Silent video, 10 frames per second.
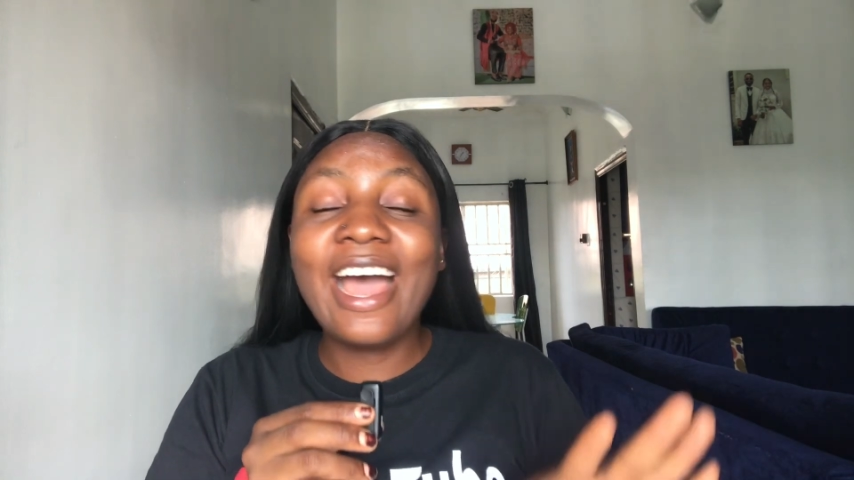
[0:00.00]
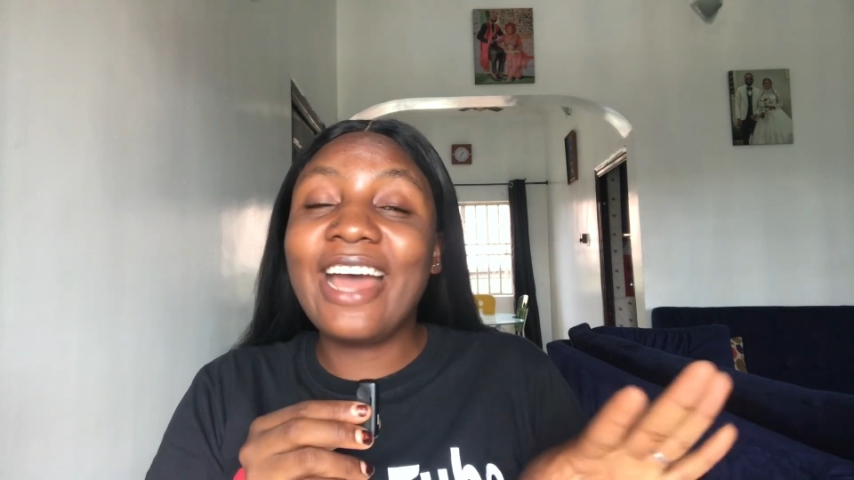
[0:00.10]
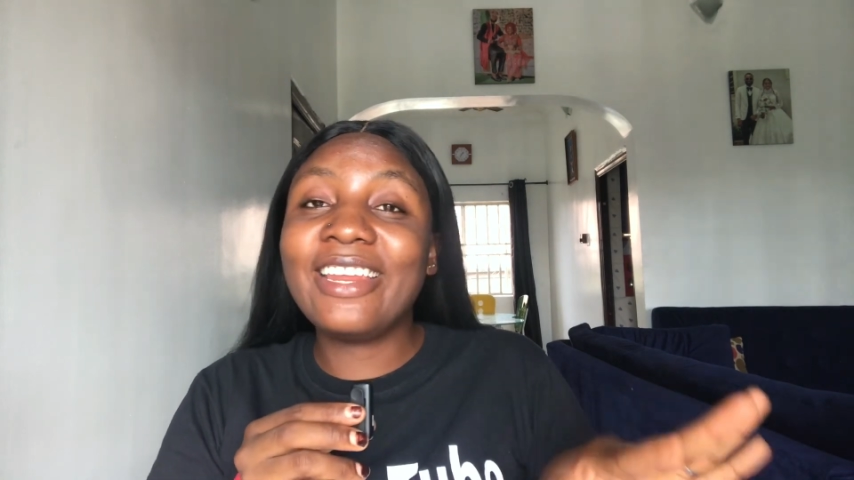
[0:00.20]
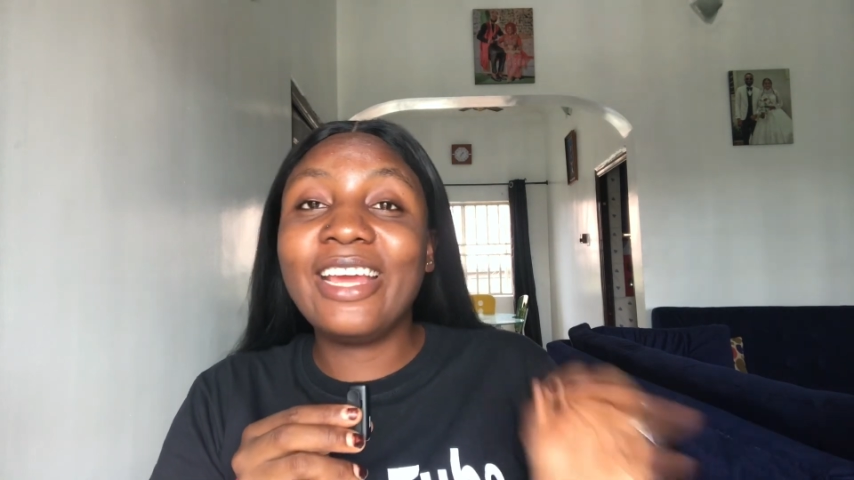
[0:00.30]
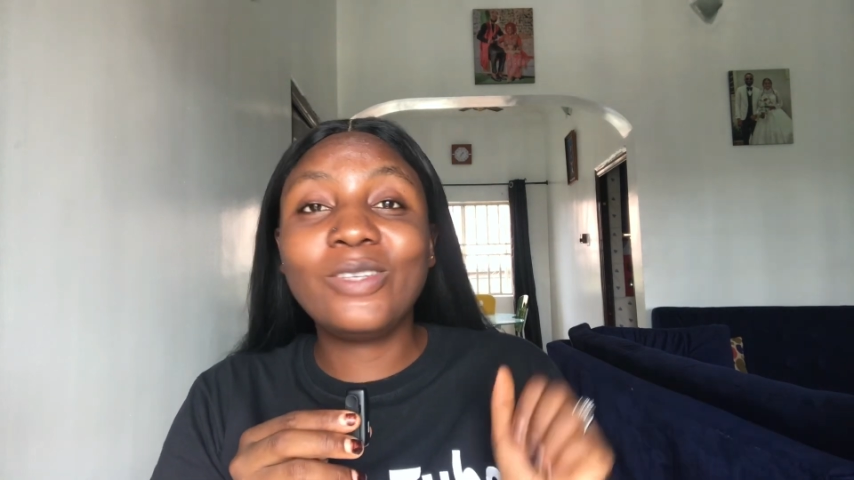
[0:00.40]

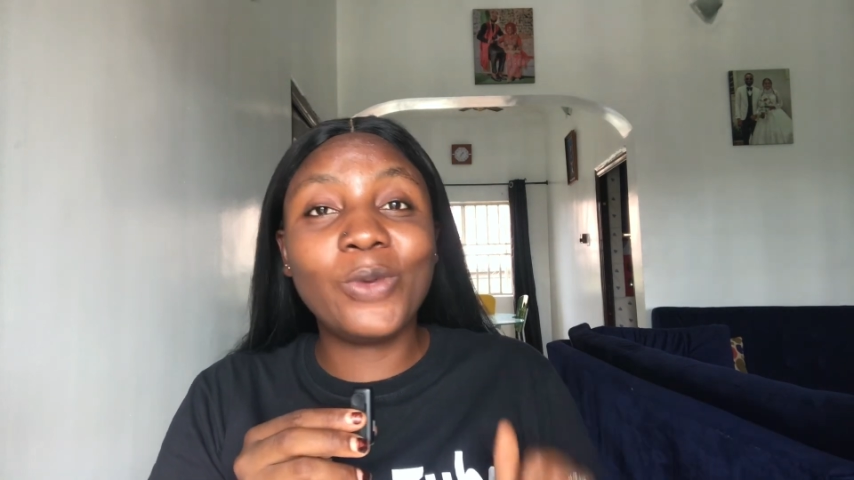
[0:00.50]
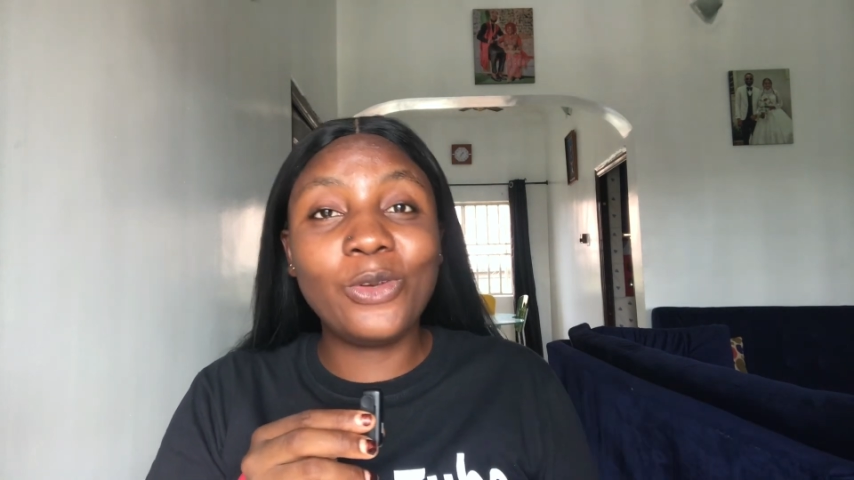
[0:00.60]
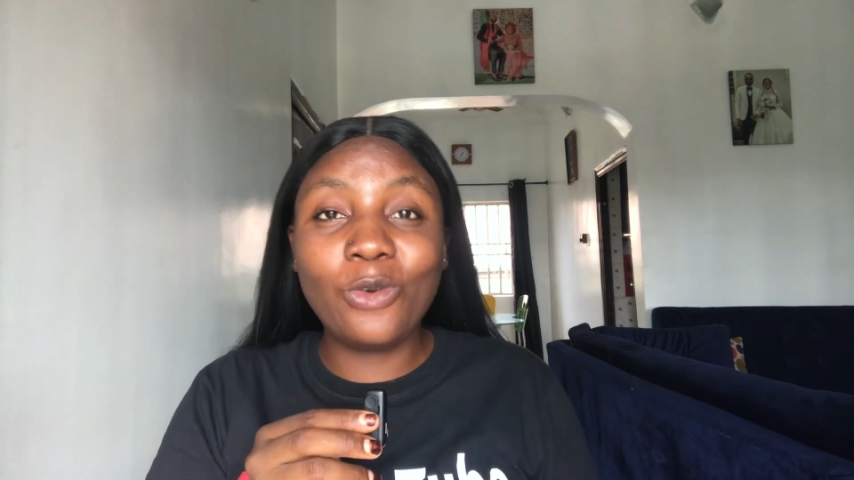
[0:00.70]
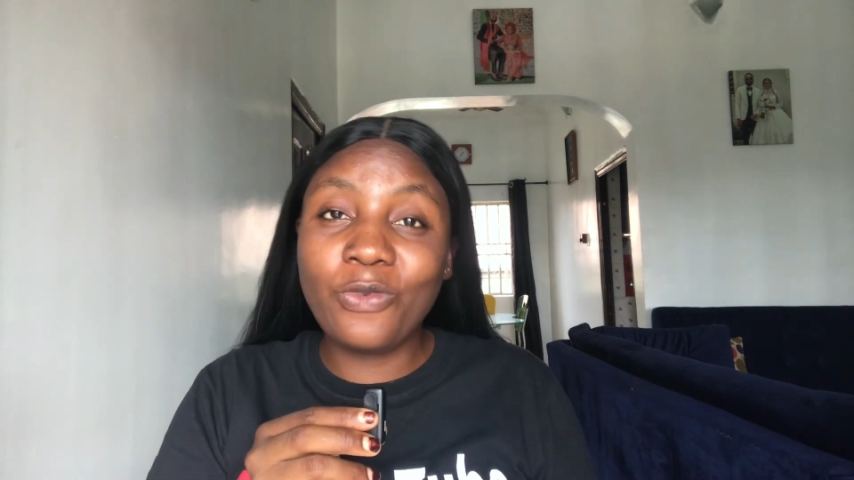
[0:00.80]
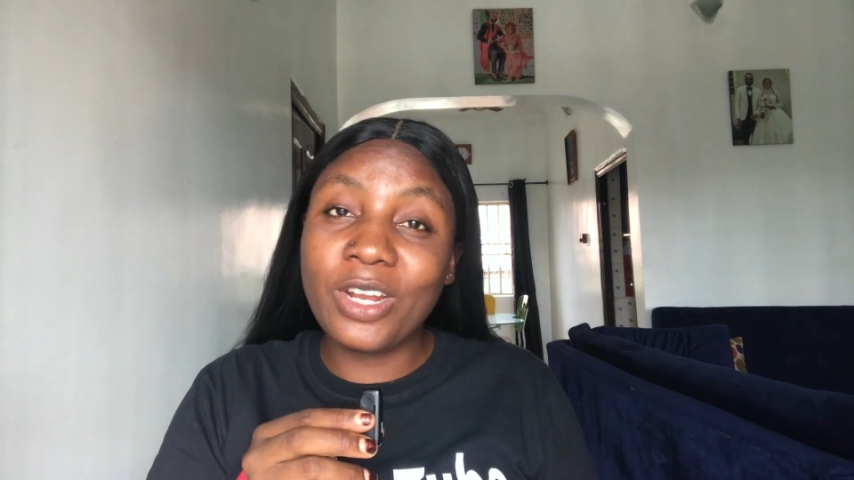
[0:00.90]
And yes, with
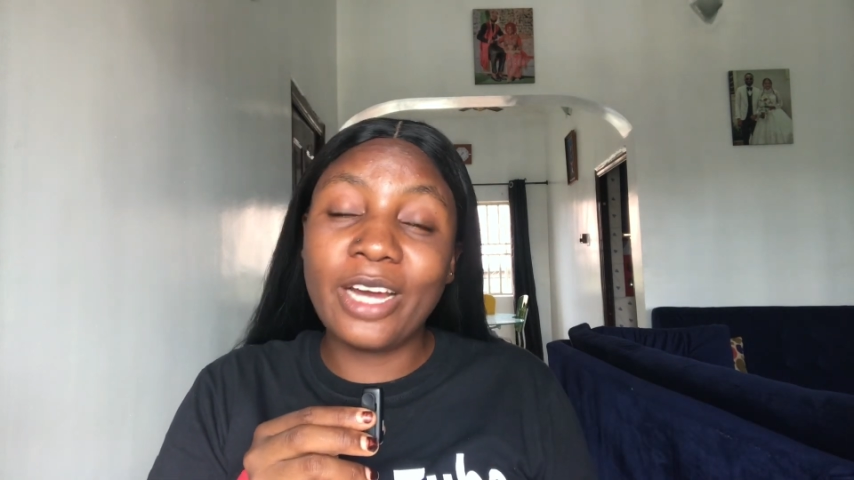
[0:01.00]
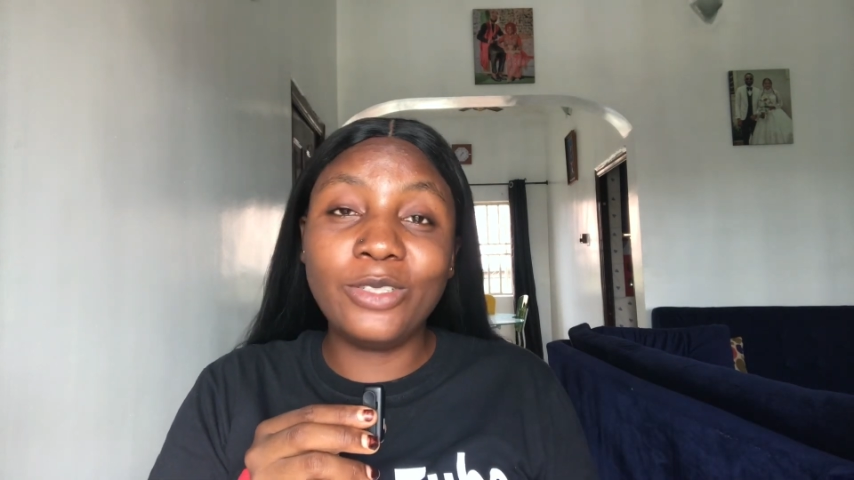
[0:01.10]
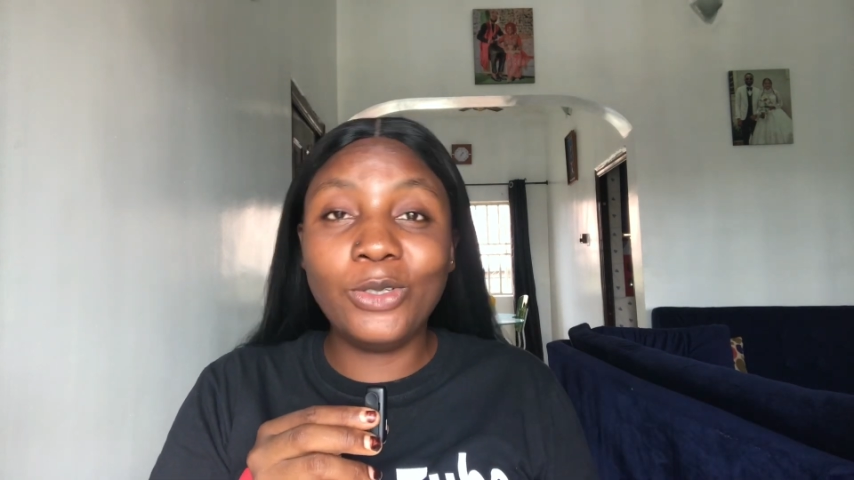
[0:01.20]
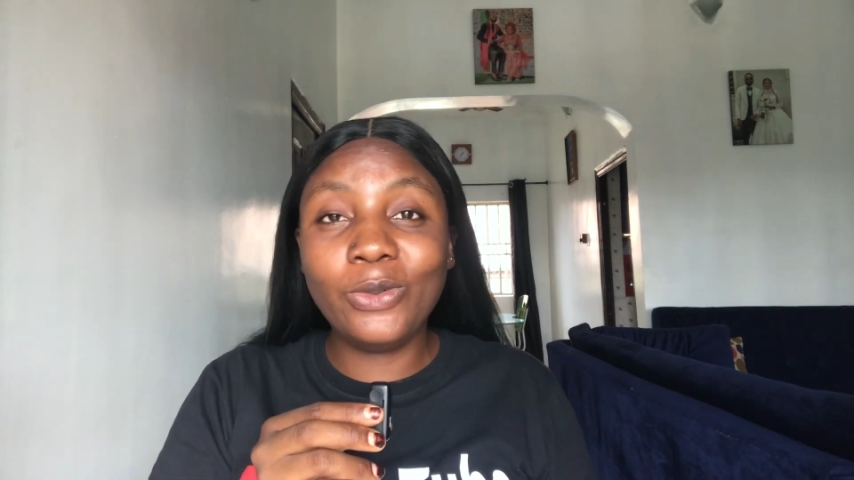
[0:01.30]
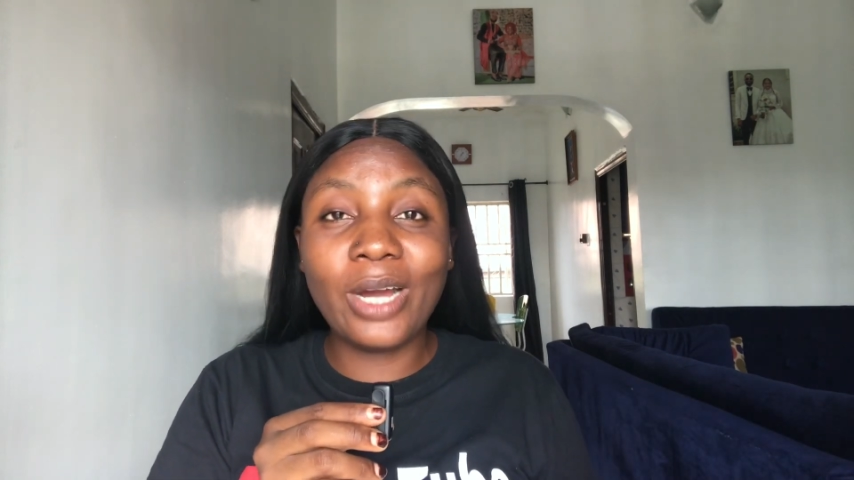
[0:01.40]
no further ado,